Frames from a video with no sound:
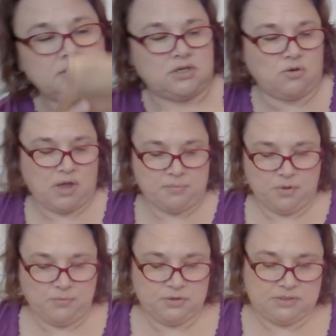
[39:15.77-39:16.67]
So I'm
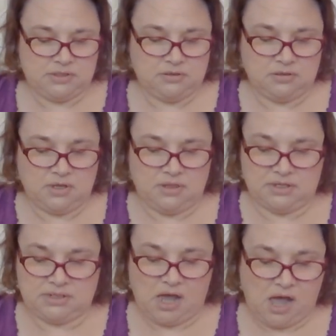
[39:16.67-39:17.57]
almost at
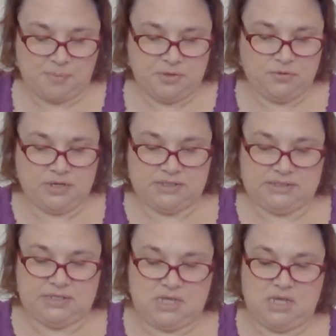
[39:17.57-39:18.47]
the top, you can
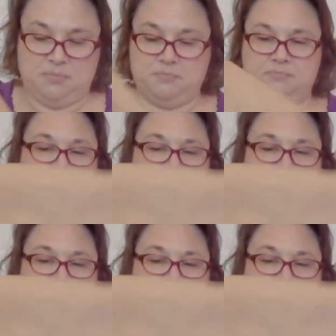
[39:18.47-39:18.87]
see,